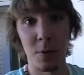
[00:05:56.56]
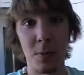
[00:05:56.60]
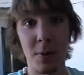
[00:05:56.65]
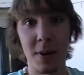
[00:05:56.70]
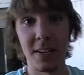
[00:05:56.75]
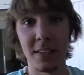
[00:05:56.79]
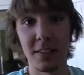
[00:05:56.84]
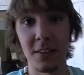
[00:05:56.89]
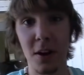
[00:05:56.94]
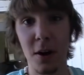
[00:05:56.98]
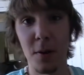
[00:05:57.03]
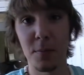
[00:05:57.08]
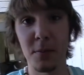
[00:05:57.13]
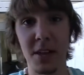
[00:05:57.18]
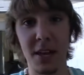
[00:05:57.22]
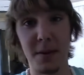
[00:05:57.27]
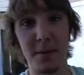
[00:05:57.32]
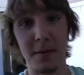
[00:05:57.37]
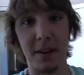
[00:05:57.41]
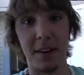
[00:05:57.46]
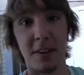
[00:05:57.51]
We went and saw a
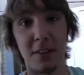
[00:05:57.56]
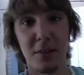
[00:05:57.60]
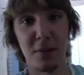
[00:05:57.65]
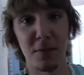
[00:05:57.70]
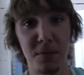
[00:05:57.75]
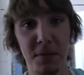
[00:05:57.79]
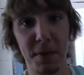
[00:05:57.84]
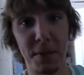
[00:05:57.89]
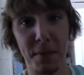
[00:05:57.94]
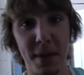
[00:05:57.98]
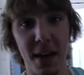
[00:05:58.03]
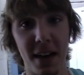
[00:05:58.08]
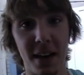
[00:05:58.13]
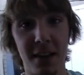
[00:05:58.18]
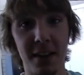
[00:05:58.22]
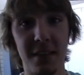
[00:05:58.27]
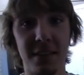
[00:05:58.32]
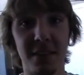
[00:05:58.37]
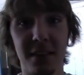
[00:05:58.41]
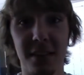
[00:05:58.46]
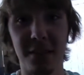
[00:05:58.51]
play, but I couldn't film that
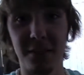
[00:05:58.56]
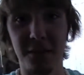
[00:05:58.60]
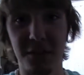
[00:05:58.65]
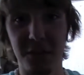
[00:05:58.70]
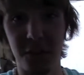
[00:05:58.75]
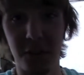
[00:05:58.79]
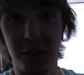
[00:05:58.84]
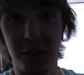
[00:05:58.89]
because of